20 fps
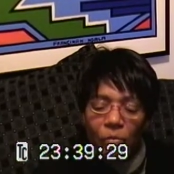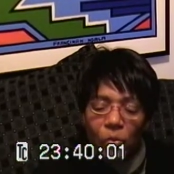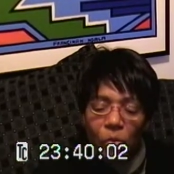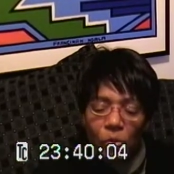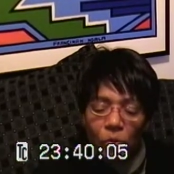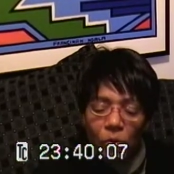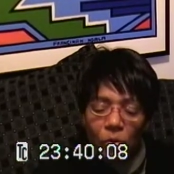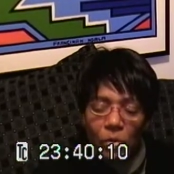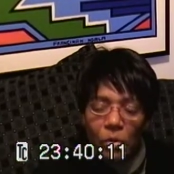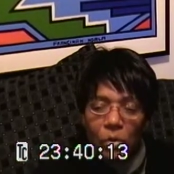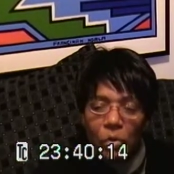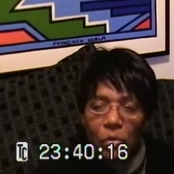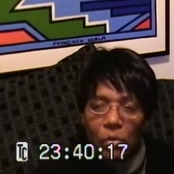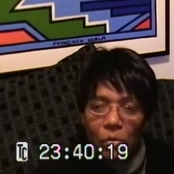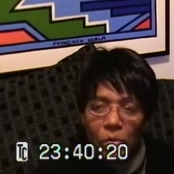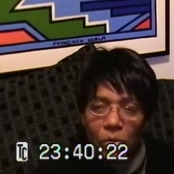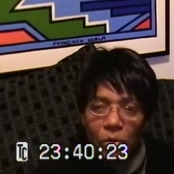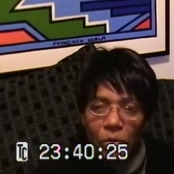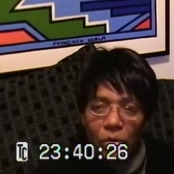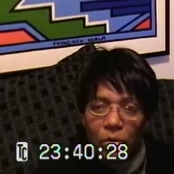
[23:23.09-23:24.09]
moral
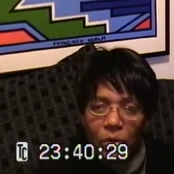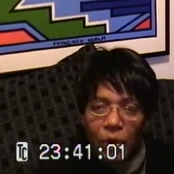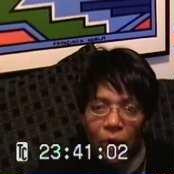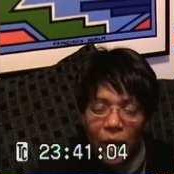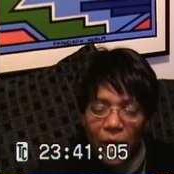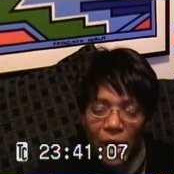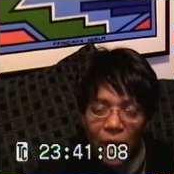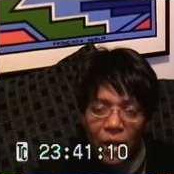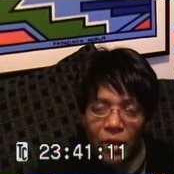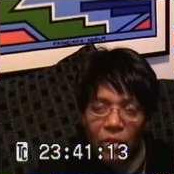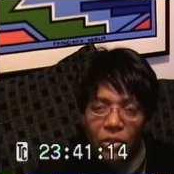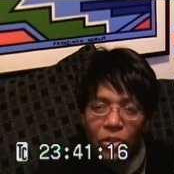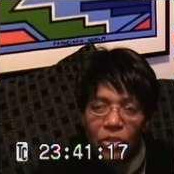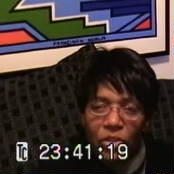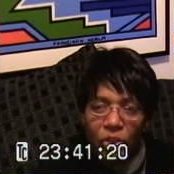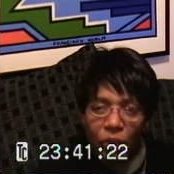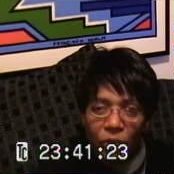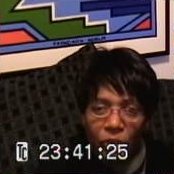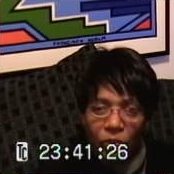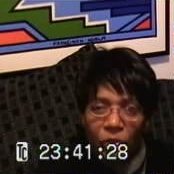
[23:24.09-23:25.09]
order and
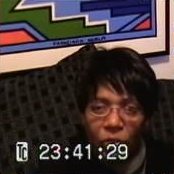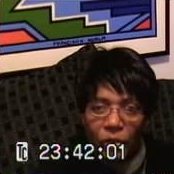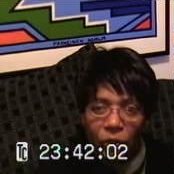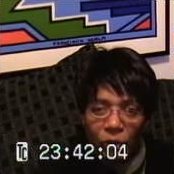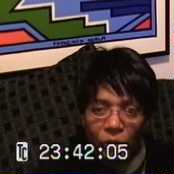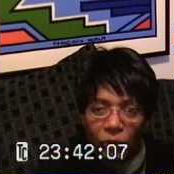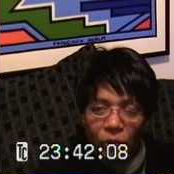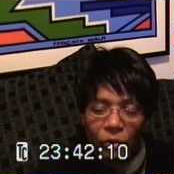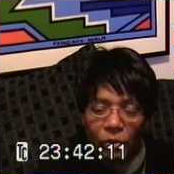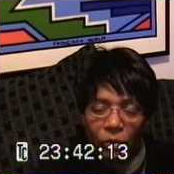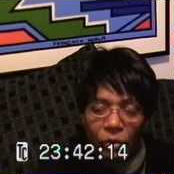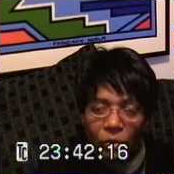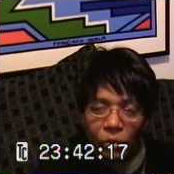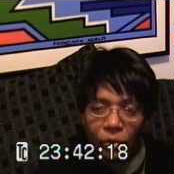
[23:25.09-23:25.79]
justice.